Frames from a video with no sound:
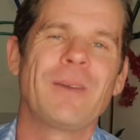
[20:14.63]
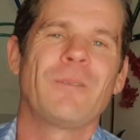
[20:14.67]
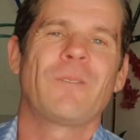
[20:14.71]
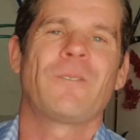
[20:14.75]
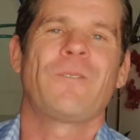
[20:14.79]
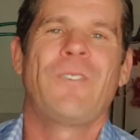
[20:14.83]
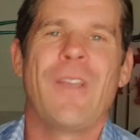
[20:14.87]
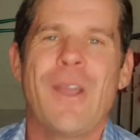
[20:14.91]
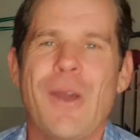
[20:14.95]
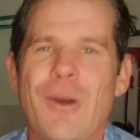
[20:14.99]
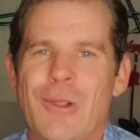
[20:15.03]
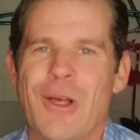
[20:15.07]

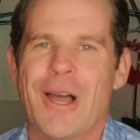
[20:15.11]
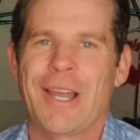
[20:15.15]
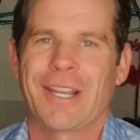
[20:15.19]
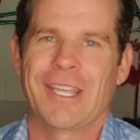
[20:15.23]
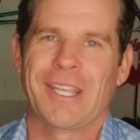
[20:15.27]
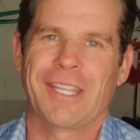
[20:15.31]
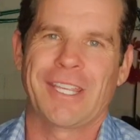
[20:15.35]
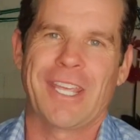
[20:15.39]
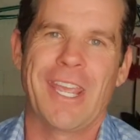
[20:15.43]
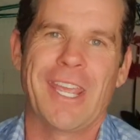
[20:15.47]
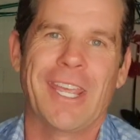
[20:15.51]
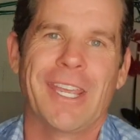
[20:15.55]
feel like a
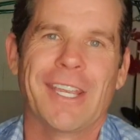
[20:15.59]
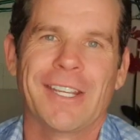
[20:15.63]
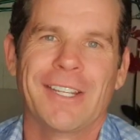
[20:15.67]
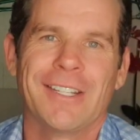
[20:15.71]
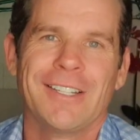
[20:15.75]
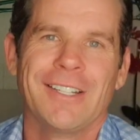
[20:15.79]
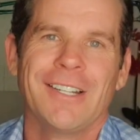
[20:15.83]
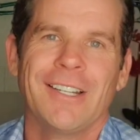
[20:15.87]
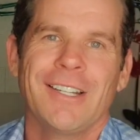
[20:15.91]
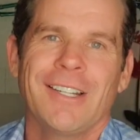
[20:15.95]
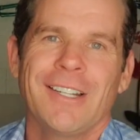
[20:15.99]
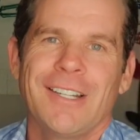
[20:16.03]
king.
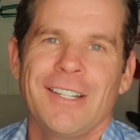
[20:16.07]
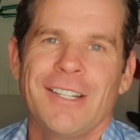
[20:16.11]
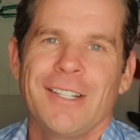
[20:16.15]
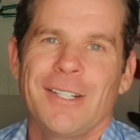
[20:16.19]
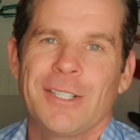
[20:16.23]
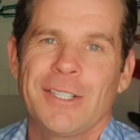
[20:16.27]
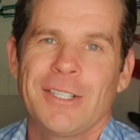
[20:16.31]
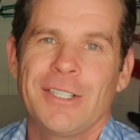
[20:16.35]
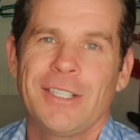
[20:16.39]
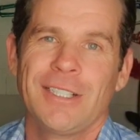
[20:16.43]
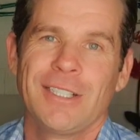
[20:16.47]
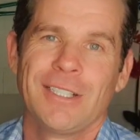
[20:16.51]

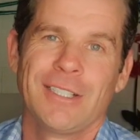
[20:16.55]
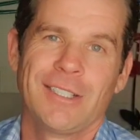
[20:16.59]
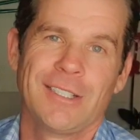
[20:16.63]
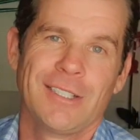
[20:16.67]
All right?